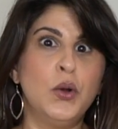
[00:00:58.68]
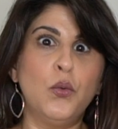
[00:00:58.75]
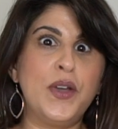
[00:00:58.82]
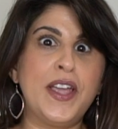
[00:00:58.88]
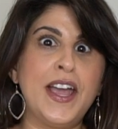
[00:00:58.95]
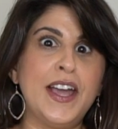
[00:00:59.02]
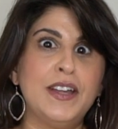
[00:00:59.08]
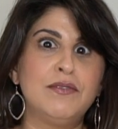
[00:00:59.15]

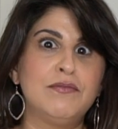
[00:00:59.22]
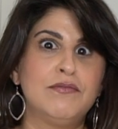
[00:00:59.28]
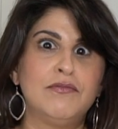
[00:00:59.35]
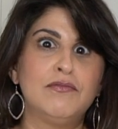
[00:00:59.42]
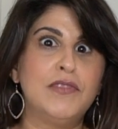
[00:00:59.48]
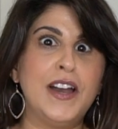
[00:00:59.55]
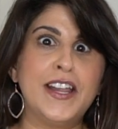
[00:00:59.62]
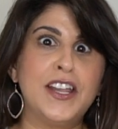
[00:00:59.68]
we had
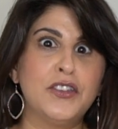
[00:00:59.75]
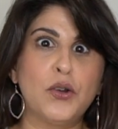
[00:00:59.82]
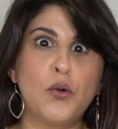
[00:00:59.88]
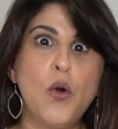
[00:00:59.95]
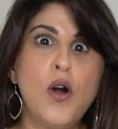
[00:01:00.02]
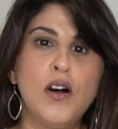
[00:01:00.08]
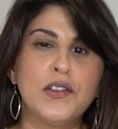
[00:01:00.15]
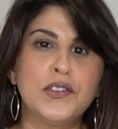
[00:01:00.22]

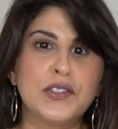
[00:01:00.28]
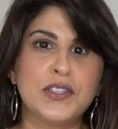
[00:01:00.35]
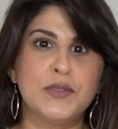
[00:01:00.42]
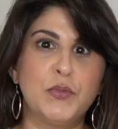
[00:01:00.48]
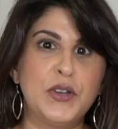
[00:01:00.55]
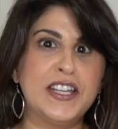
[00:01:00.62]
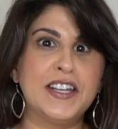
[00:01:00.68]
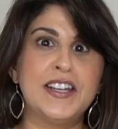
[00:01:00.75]
regular walls.
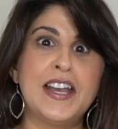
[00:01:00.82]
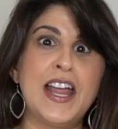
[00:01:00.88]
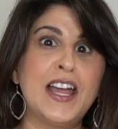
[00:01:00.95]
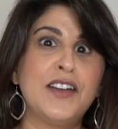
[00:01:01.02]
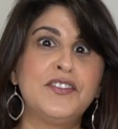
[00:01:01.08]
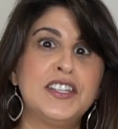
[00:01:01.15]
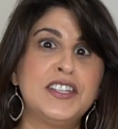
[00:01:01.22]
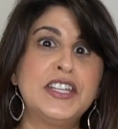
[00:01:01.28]
We didn't
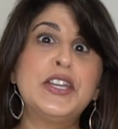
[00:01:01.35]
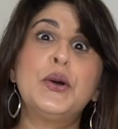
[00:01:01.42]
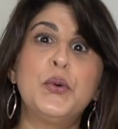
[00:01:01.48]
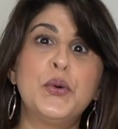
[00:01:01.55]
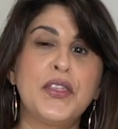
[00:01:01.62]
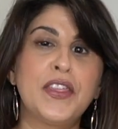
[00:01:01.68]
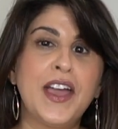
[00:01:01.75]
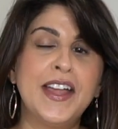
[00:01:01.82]
have to
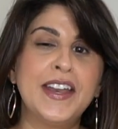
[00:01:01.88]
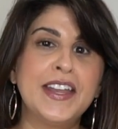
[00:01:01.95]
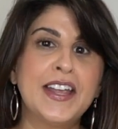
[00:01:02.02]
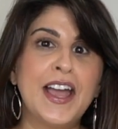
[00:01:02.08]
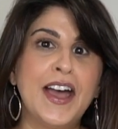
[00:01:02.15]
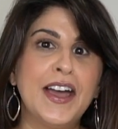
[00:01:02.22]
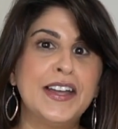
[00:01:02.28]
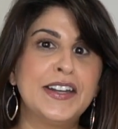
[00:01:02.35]
deal with any
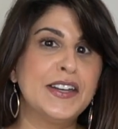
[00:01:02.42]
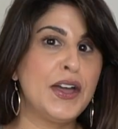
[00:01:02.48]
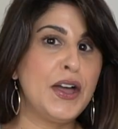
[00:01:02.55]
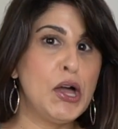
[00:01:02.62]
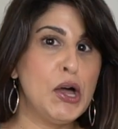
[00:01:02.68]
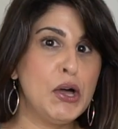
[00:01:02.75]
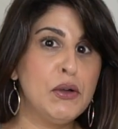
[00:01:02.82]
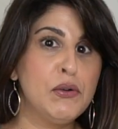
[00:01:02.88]
kind
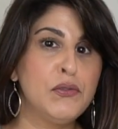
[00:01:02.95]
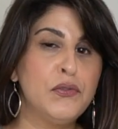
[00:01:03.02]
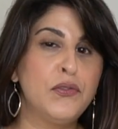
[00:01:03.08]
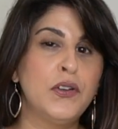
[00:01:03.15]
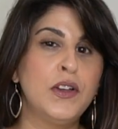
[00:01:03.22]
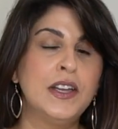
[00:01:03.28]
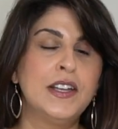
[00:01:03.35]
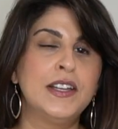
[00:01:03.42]
of